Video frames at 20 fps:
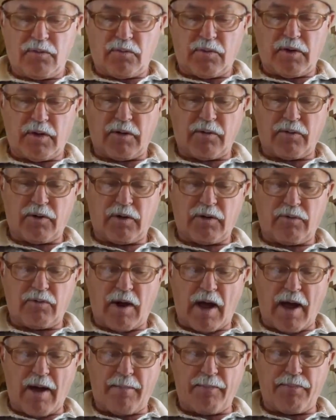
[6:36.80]
we
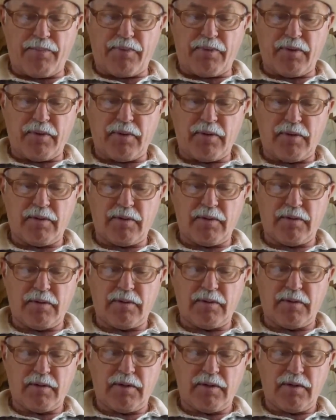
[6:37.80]
wrap
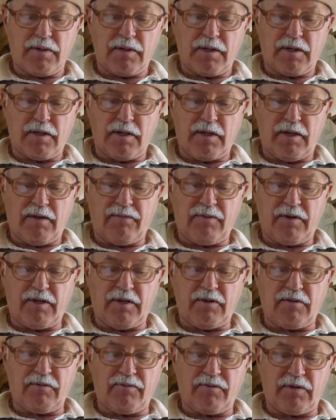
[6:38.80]
at even
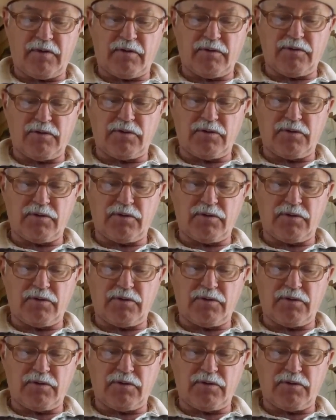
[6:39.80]
intervals